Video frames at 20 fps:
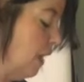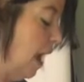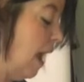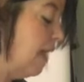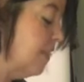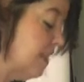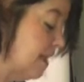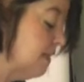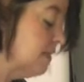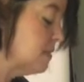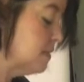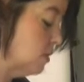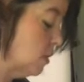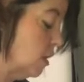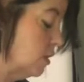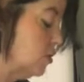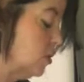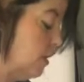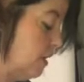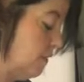I think this is
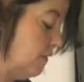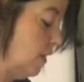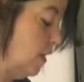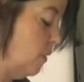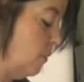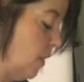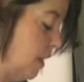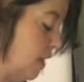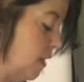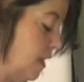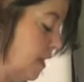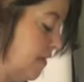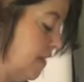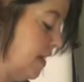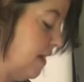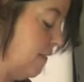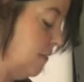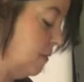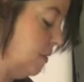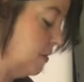going to turn out very well. I
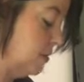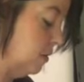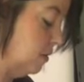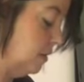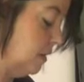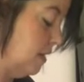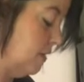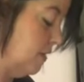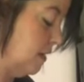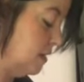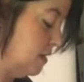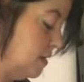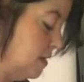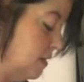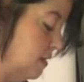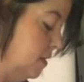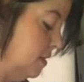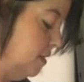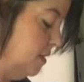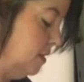think everybody's going to love it.
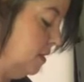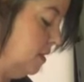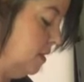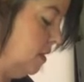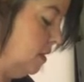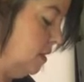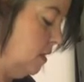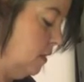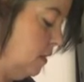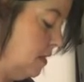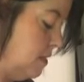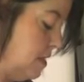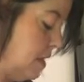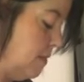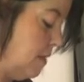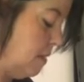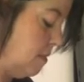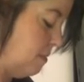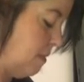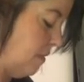
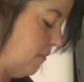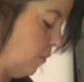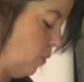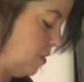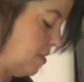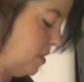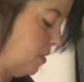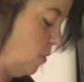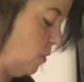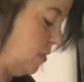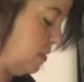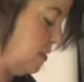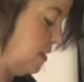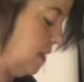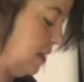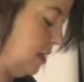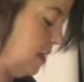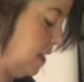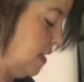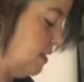Except maybe my 14-year-old
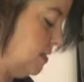son.